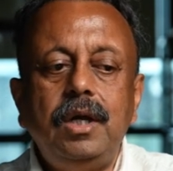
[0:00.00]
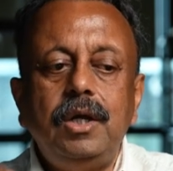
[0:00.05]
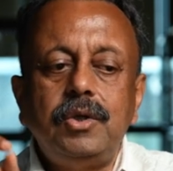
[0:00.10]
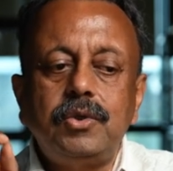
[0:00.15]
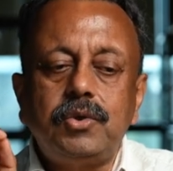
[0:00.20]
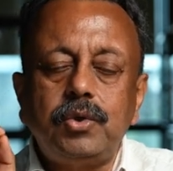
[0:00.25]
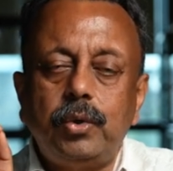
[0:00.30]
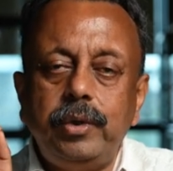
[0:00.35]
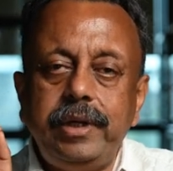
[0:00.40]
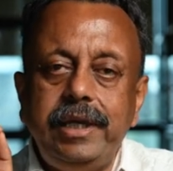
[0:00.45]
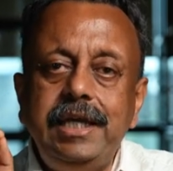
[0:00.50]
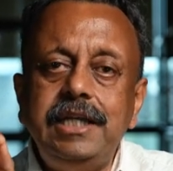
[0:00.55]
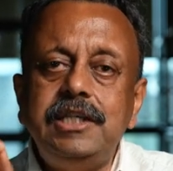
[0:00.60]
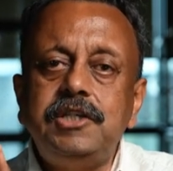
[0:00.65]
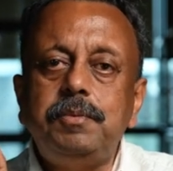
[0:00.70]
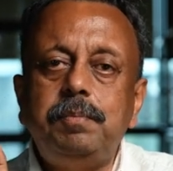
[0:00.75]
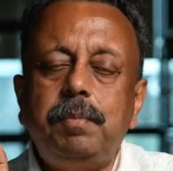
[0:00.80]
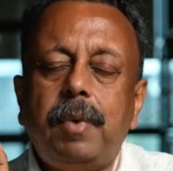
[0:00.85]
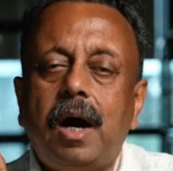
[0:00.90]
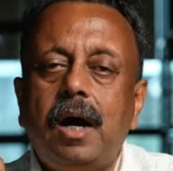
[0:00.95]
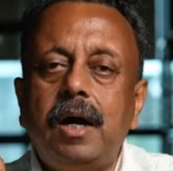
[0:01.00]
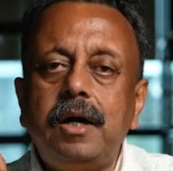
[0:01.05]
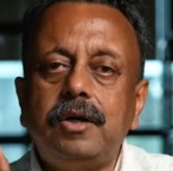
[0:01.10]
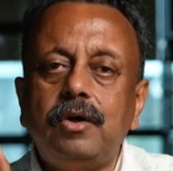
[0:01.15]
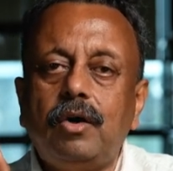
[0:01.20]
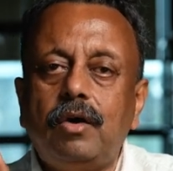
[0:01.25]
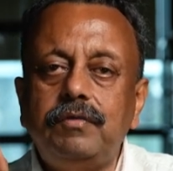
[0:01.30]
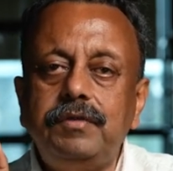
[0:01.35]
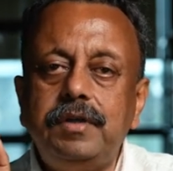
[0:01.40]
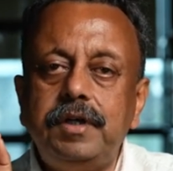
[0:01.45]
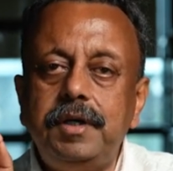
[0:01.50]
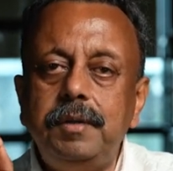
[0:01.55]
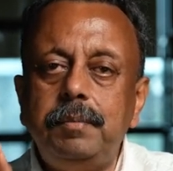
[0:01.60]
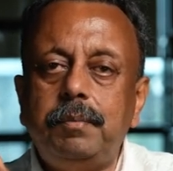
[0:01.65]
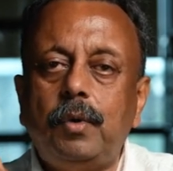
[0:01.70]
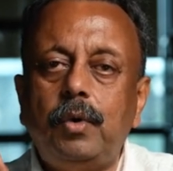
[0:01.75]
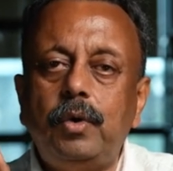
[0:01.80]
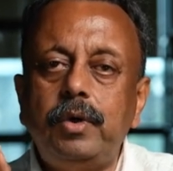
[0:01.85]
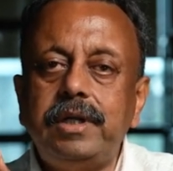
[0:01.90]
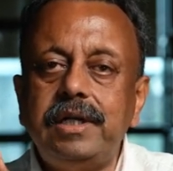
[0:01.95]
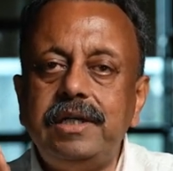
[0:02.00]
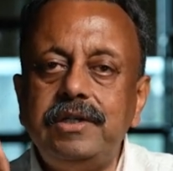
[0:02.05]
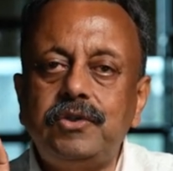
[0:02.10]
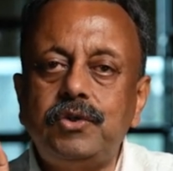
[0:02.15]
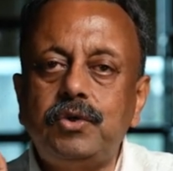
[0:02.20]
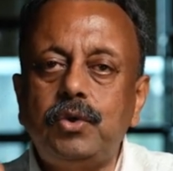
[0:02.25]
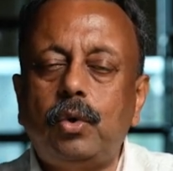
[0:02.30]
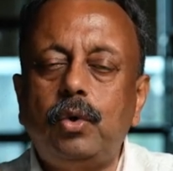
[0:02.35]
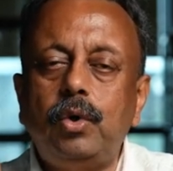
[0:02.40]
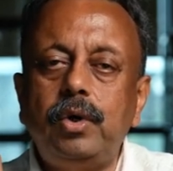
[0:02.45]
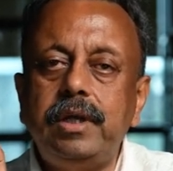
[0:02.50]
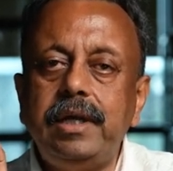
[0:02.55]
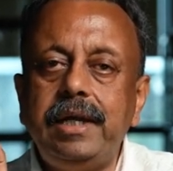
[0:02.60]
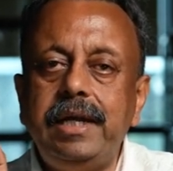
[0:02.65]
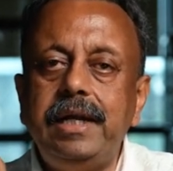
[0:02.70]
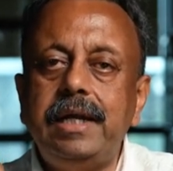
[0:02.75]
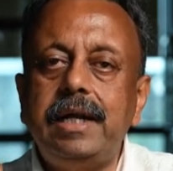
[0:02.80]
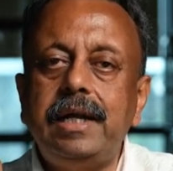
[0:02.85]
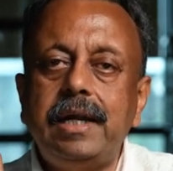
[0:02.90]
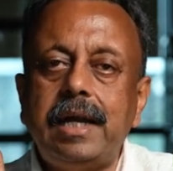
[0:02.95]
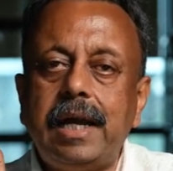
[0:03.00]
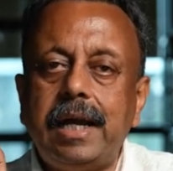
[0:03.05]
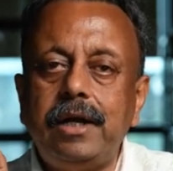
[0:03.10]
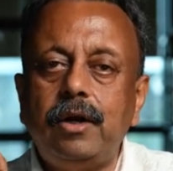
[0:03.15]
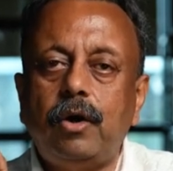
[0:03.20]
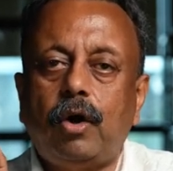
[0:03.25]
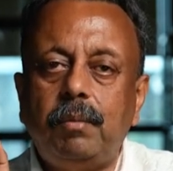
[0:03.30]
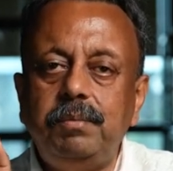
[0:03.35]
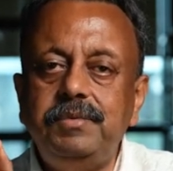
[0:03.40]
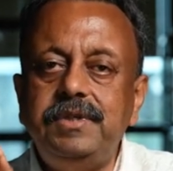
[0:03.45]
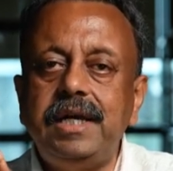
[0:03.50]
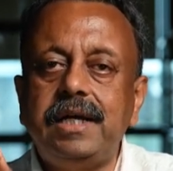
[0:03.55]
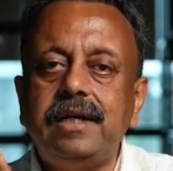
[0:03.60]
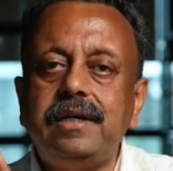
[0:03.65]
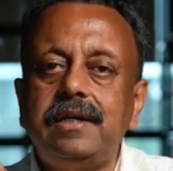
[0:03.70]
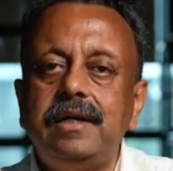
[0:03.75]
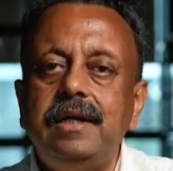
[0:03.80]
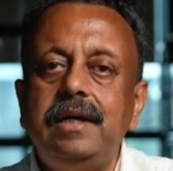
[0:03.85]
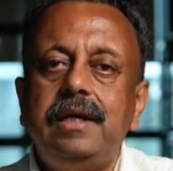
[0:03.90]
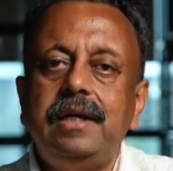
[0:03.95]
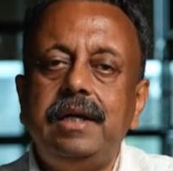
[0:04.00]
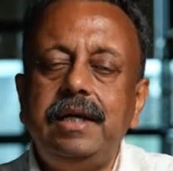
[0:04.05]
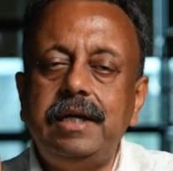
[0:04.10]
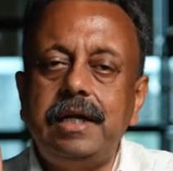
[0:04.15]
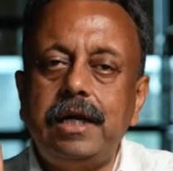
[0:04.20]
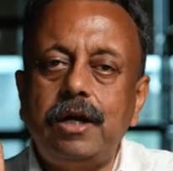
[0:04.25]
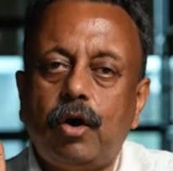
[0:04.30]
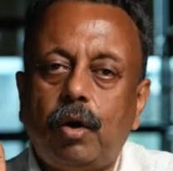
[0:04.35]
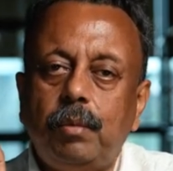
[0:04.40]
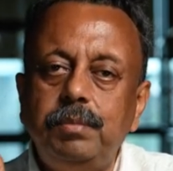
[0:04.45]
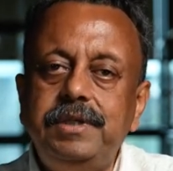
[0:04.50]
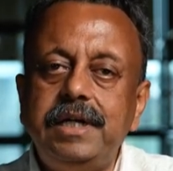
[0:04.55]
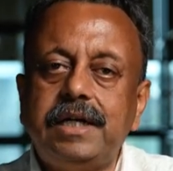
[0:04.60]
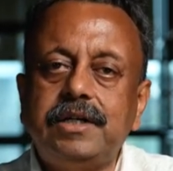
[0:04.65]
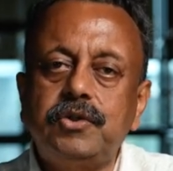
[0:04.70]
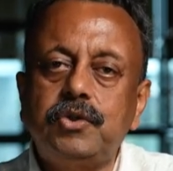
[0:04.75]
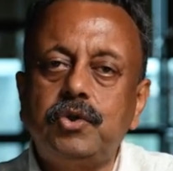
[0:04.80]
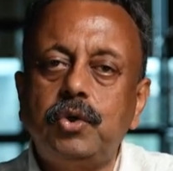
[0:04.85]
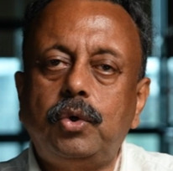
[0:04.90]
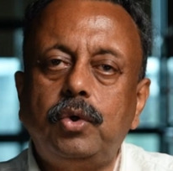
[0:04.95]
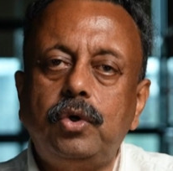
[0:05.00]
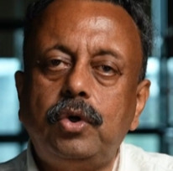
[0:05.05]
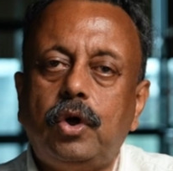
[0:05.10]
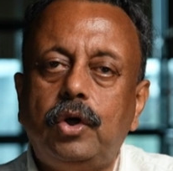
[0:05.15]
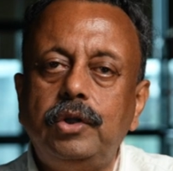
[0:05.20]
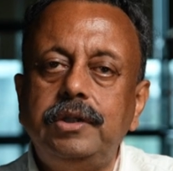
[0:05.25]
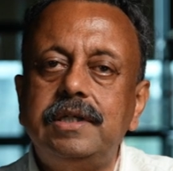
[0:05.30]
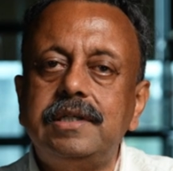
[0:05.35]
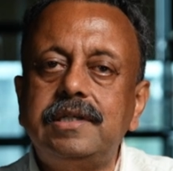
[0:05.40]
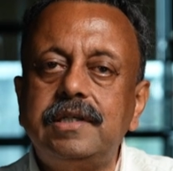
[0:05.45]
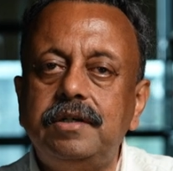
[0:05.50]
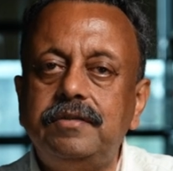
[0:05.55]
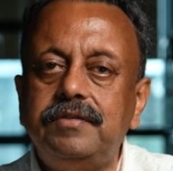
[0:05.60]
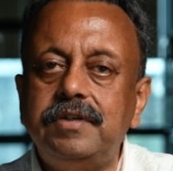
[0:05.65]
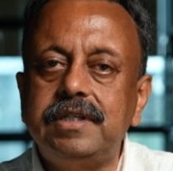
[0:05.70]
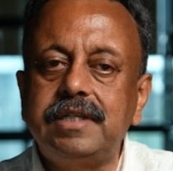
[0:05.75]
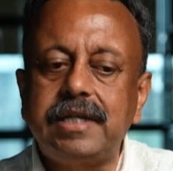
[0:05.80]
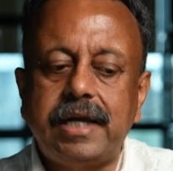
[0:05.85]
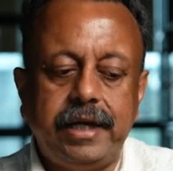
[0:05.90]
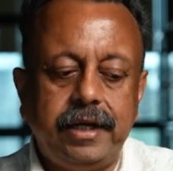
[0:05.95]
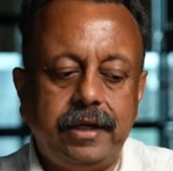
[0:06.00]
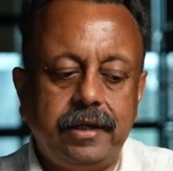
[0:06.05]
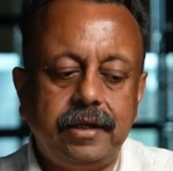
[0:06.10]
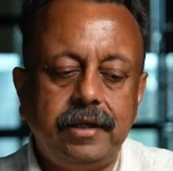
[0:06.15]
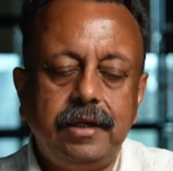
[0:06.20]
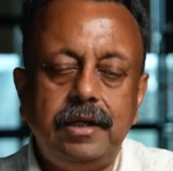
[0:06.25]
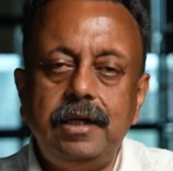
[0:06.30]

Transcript: So each part of the report is stored in an object store on the server side.